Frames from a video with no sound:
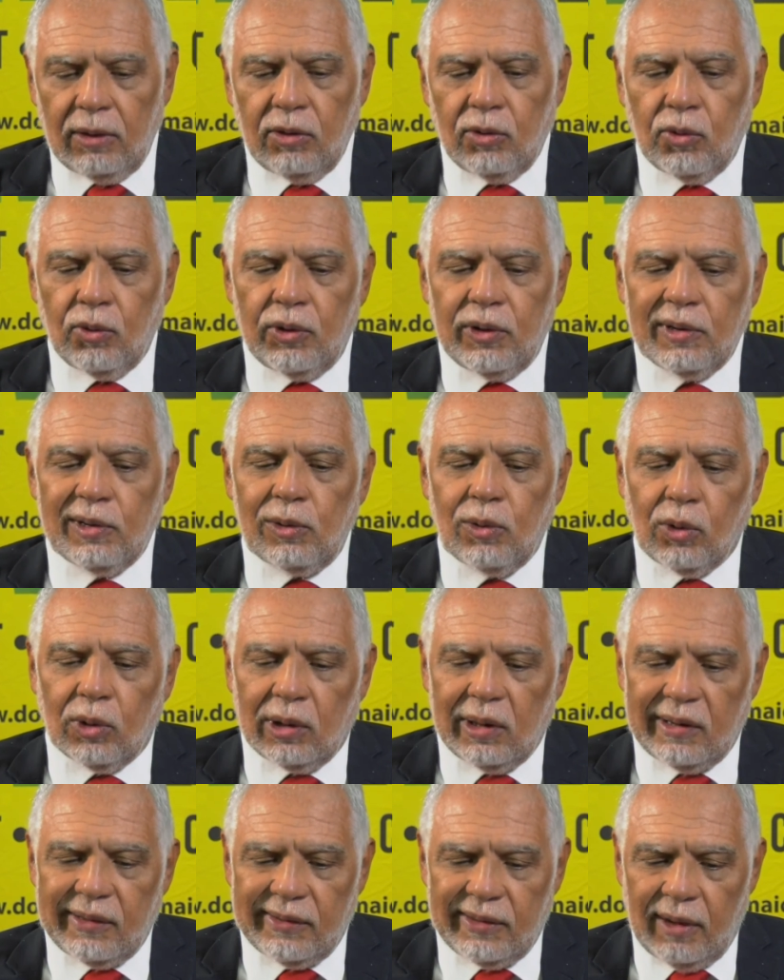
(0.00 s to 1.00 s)
through its
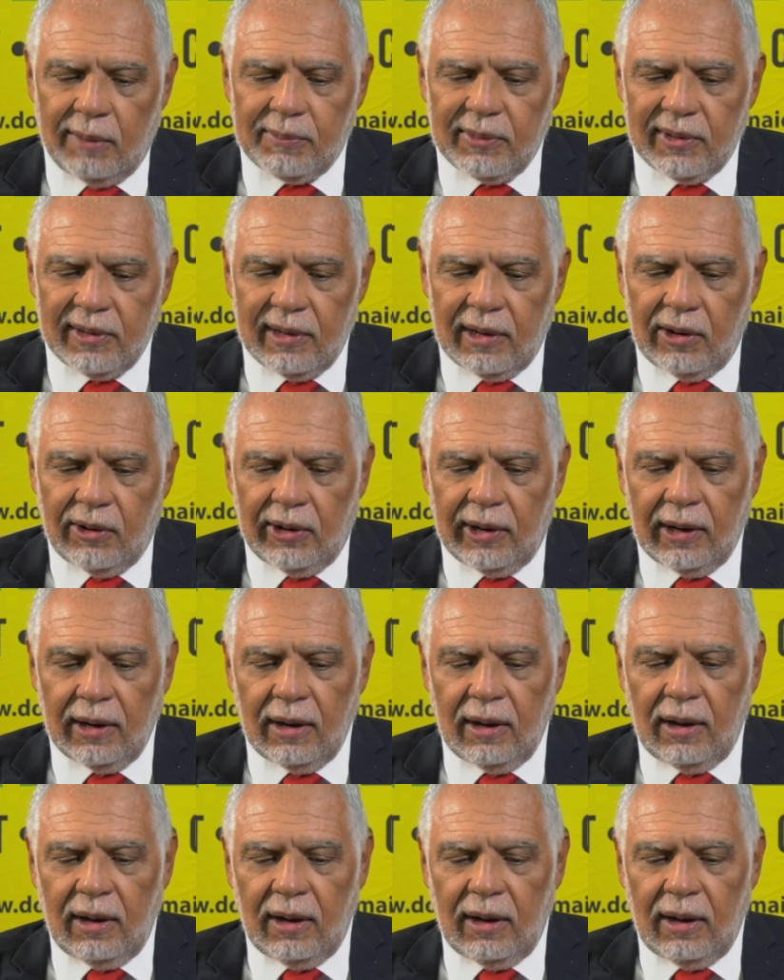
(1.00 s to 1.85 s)
local subsidiary